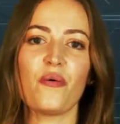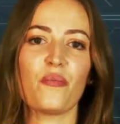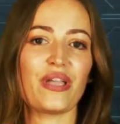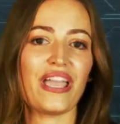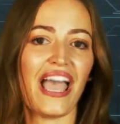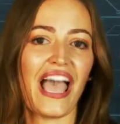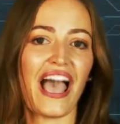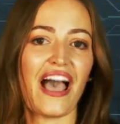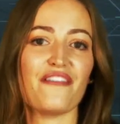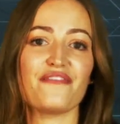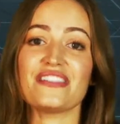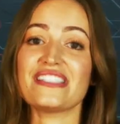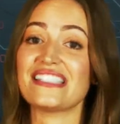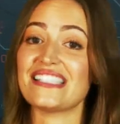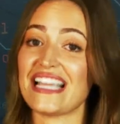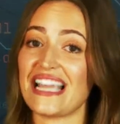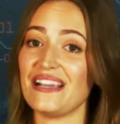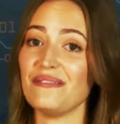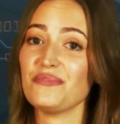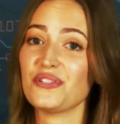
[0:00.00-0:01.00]
We have
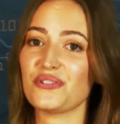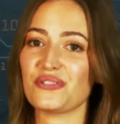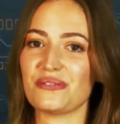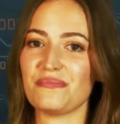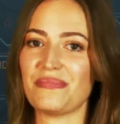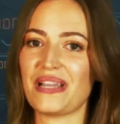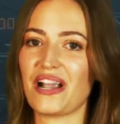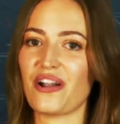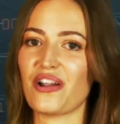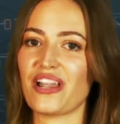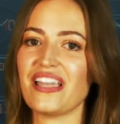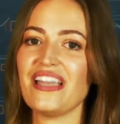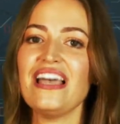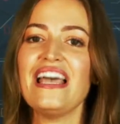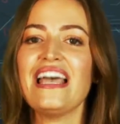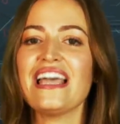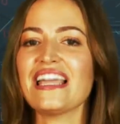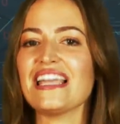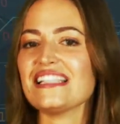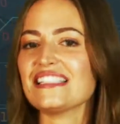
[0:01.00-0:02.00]
Sam Dusenberry.
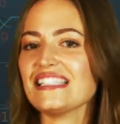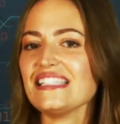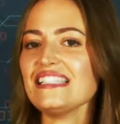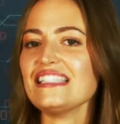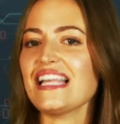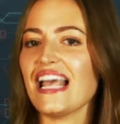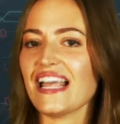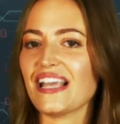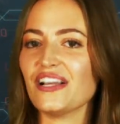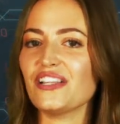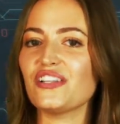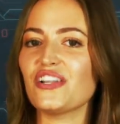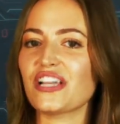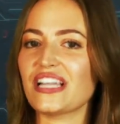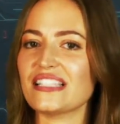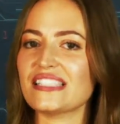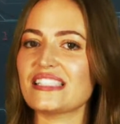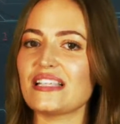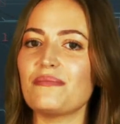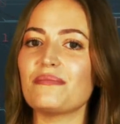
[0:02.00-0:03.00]
He's going to take a
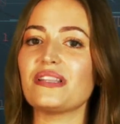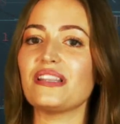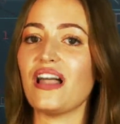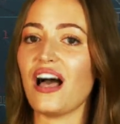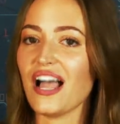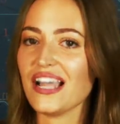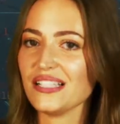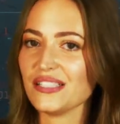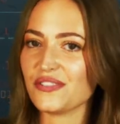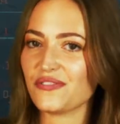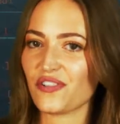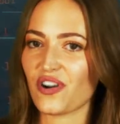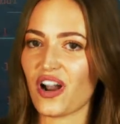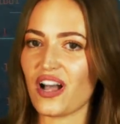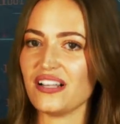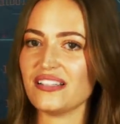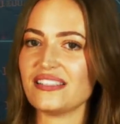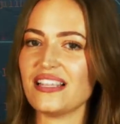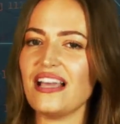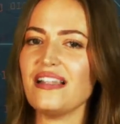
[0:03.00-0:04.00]
look at some lines for
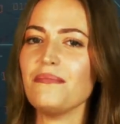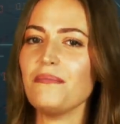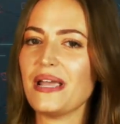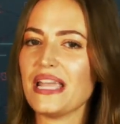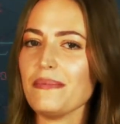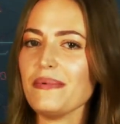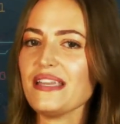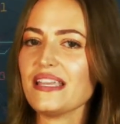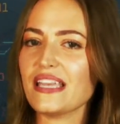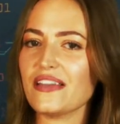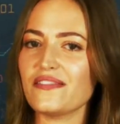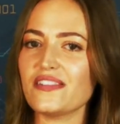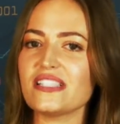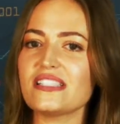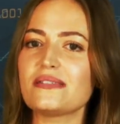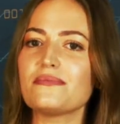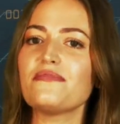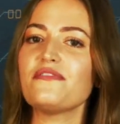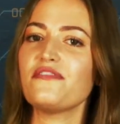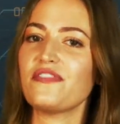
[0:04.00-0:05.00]
us and maybe give
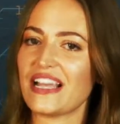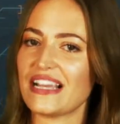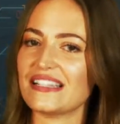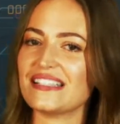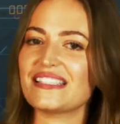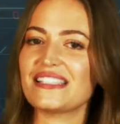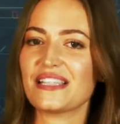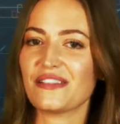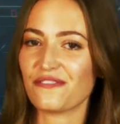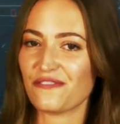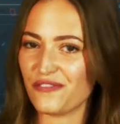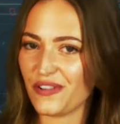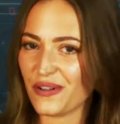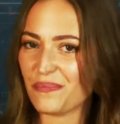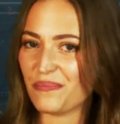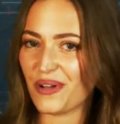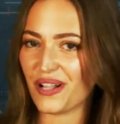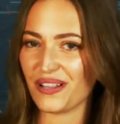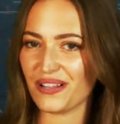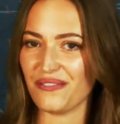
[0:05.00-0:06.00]
us some fantasy
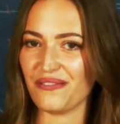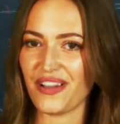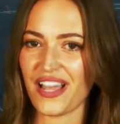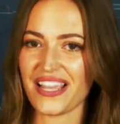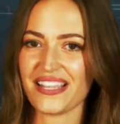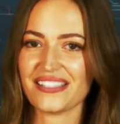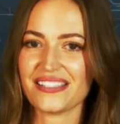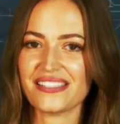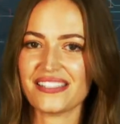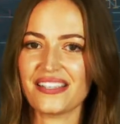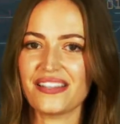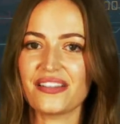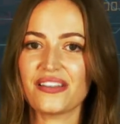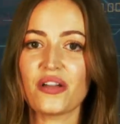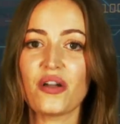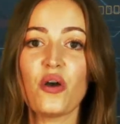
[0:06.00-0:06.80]
football advice.